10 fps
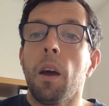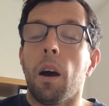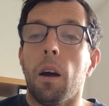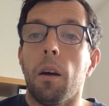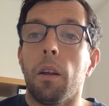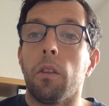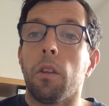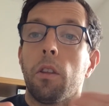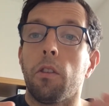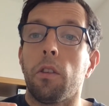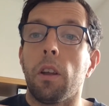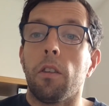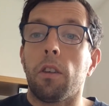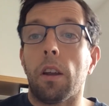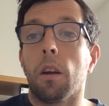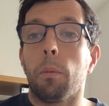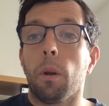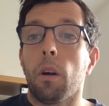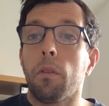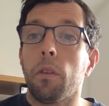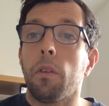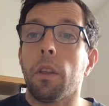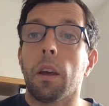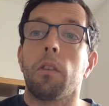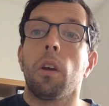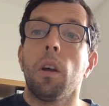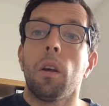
and this scene is setting up a lot of different things.